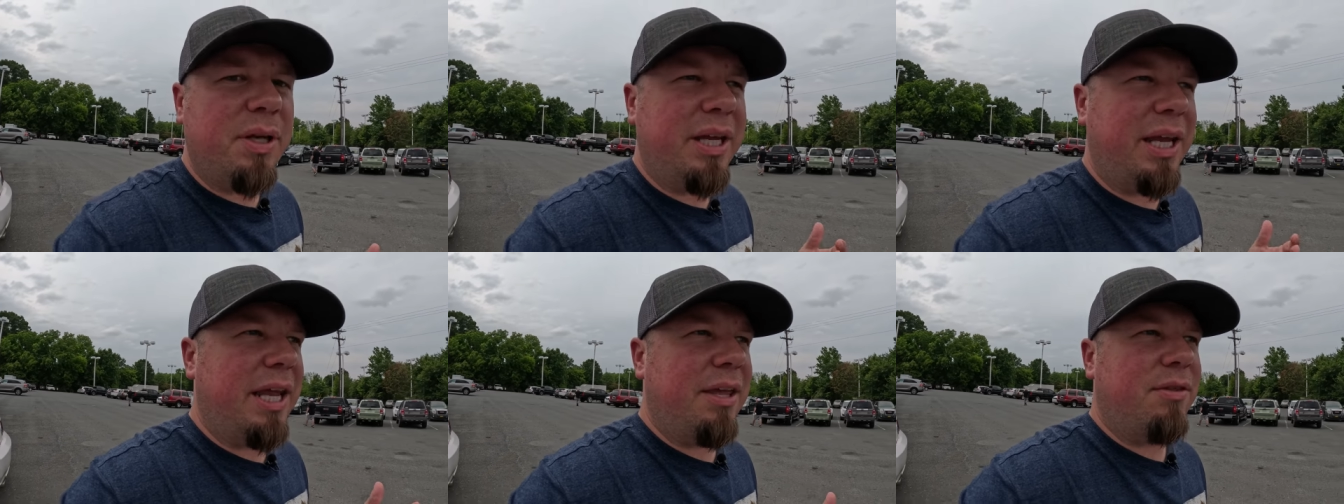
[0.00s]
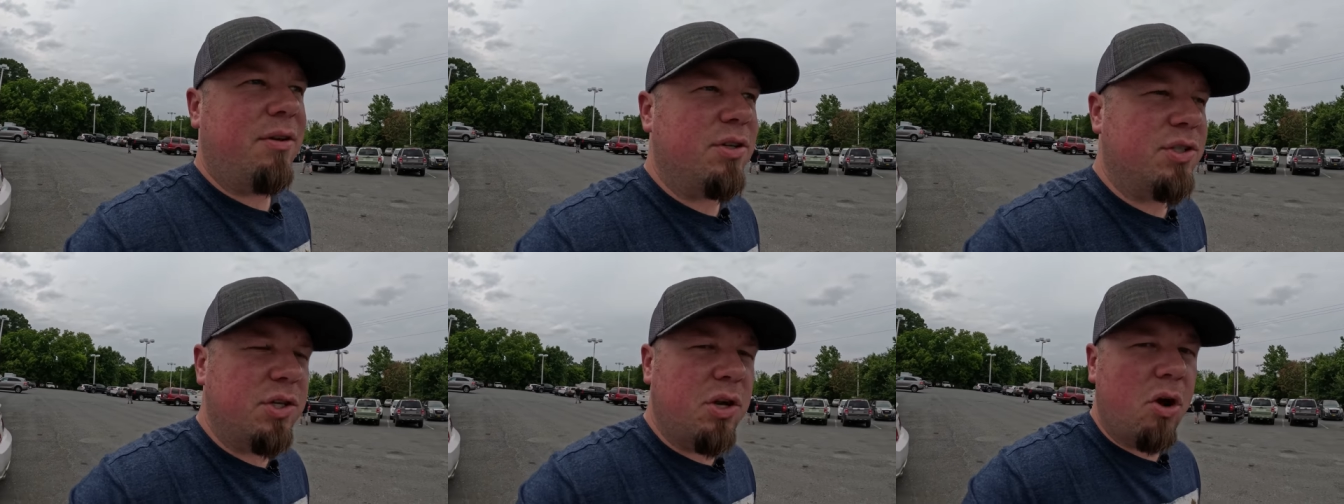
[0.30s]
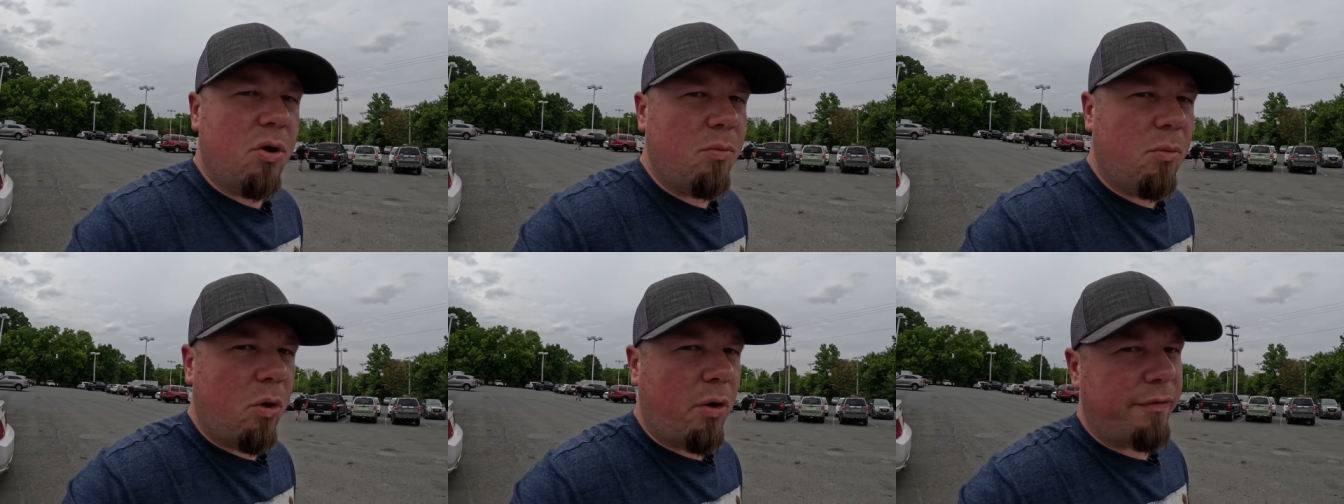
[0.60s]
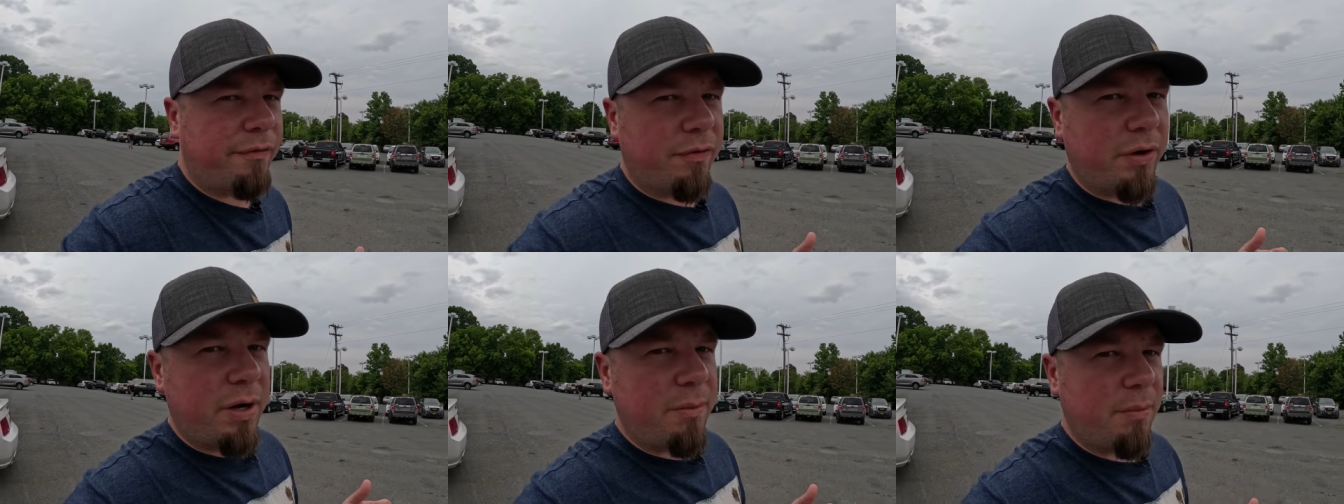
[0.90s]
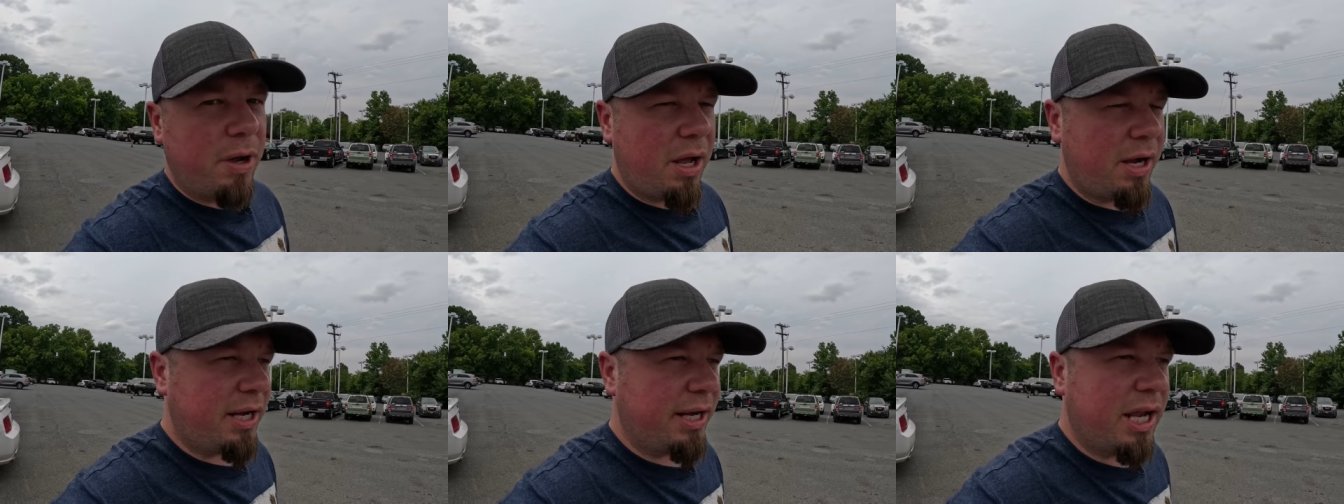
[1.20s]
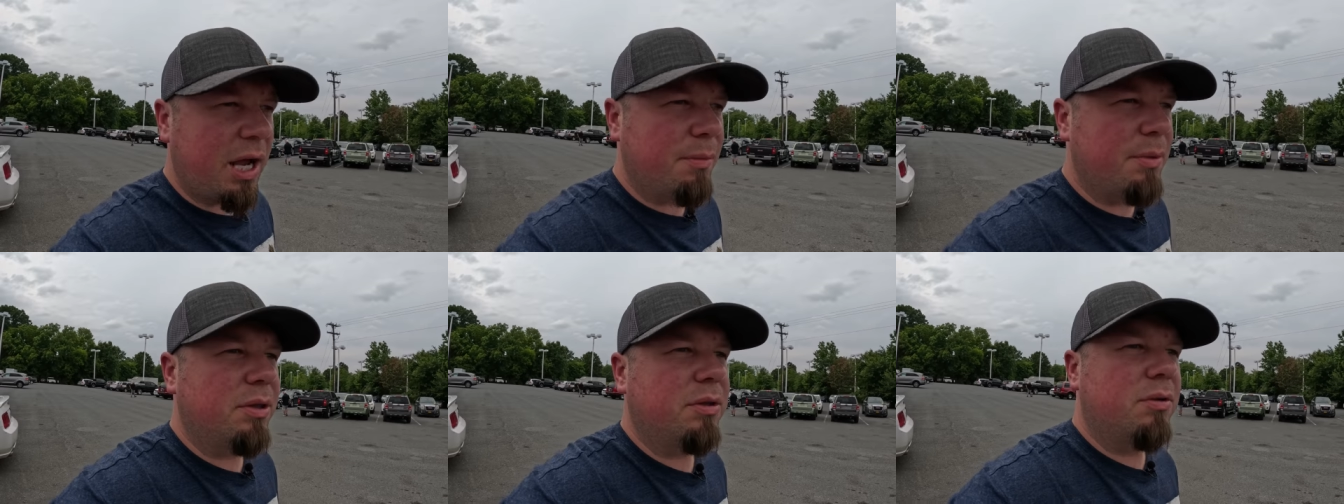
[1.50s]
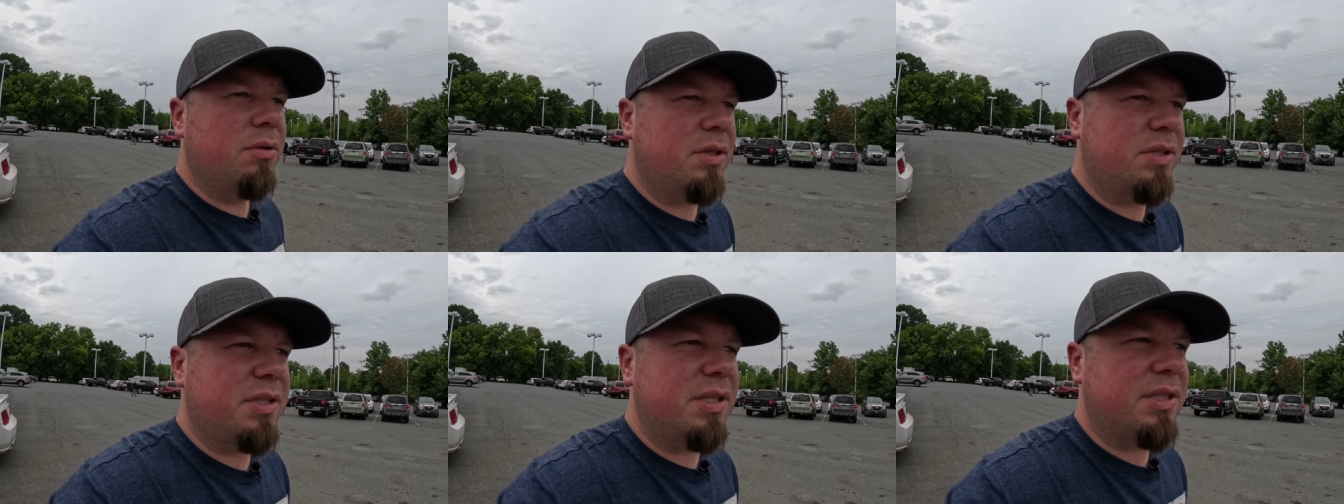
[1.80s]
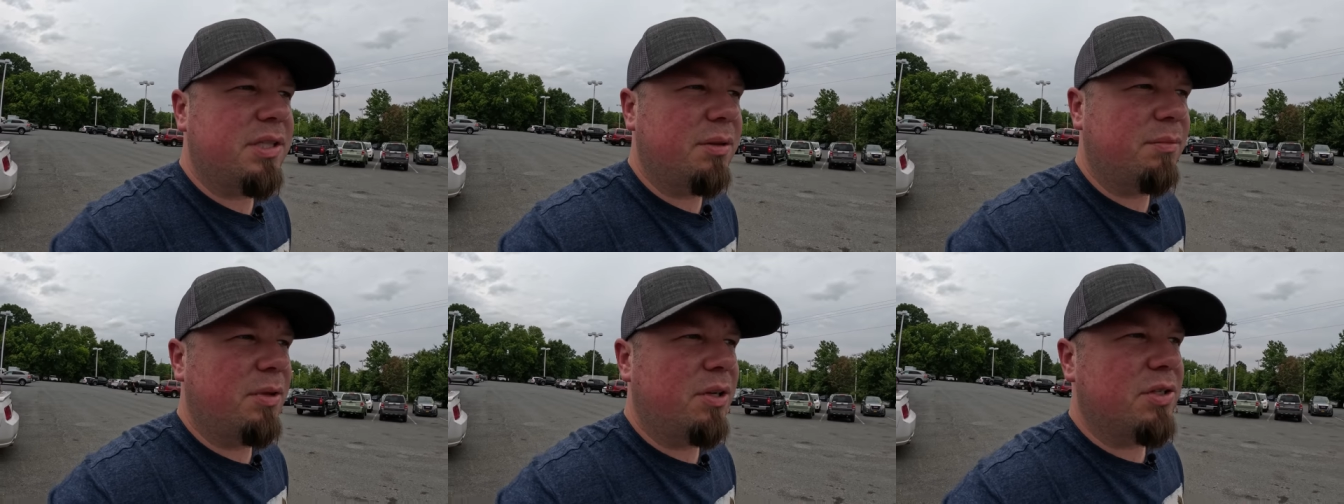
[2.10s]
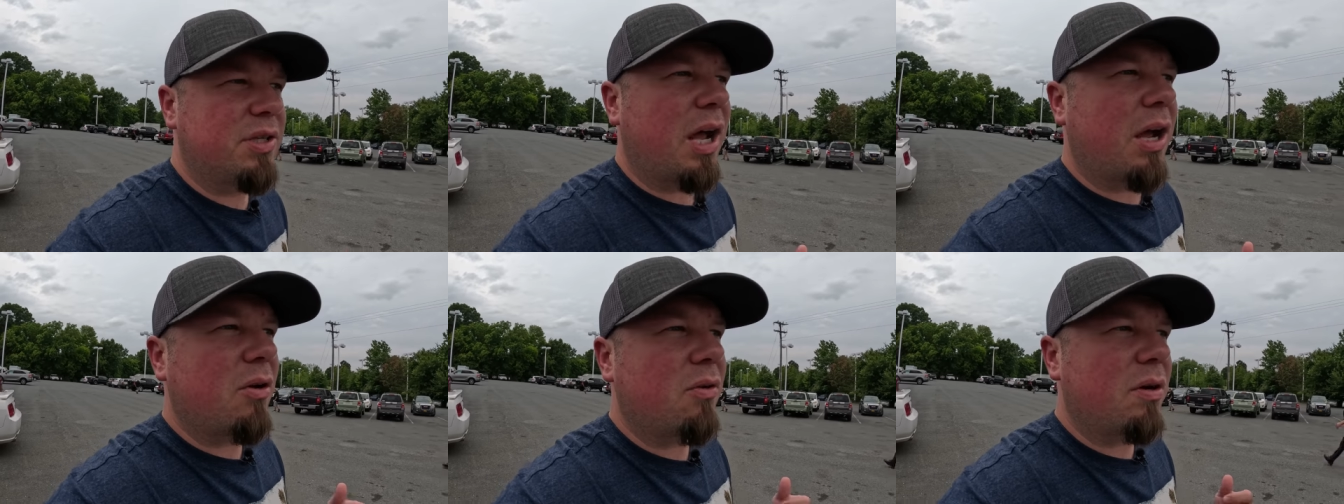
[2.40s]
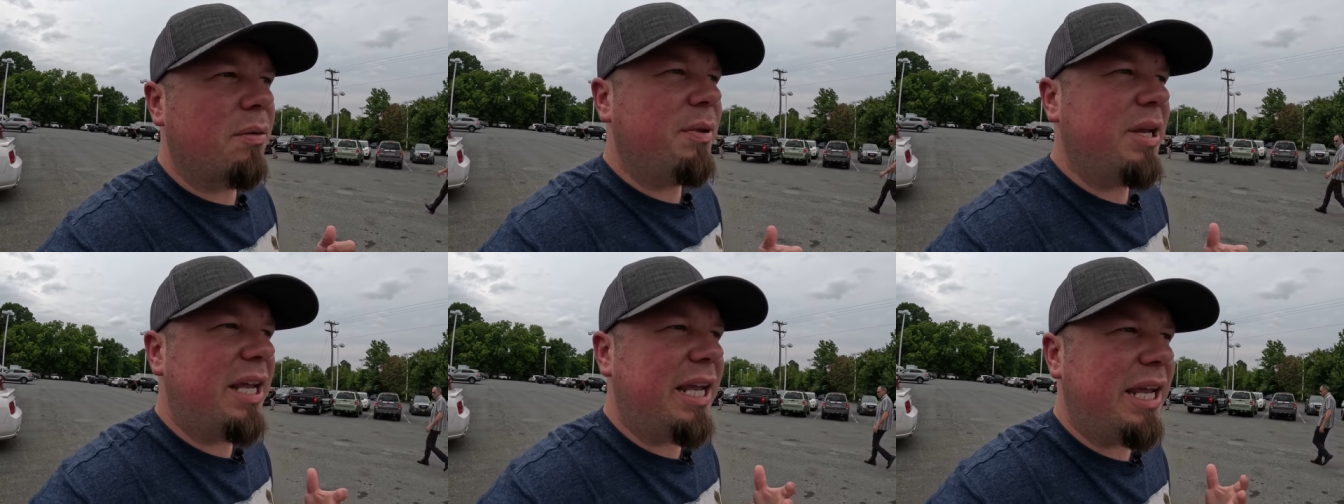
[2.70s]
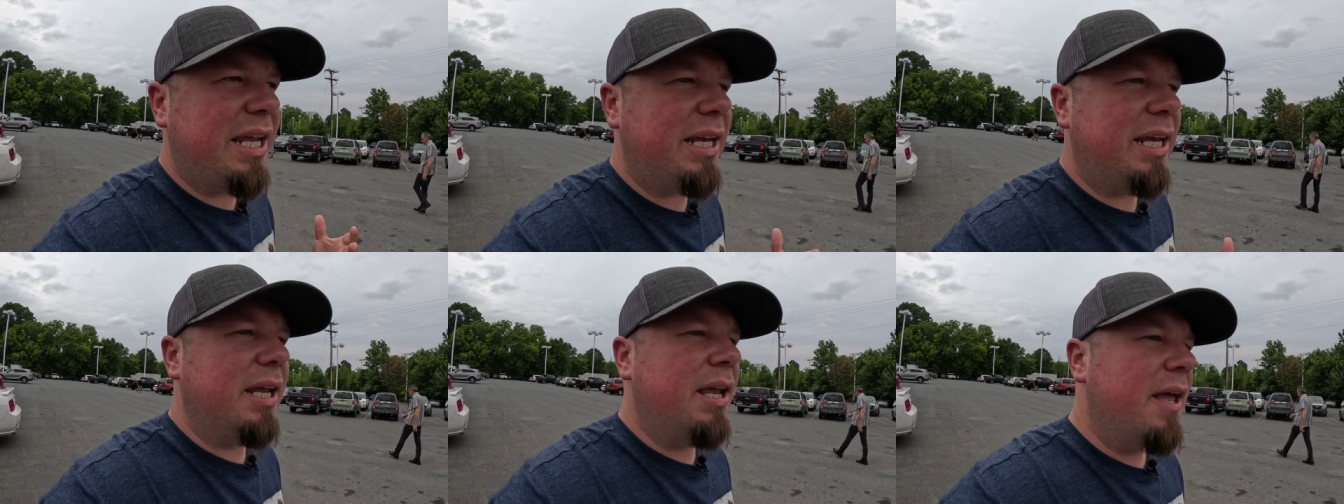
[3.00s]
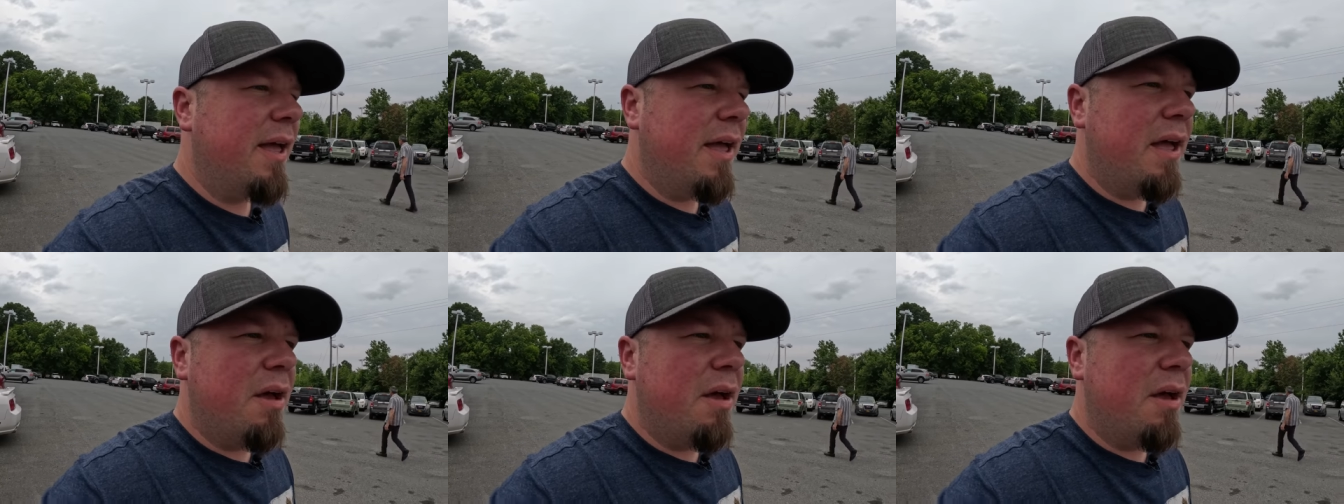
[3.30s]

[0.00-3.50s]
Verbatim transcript: Again, there's no more free money coming through the system. There's not going to be any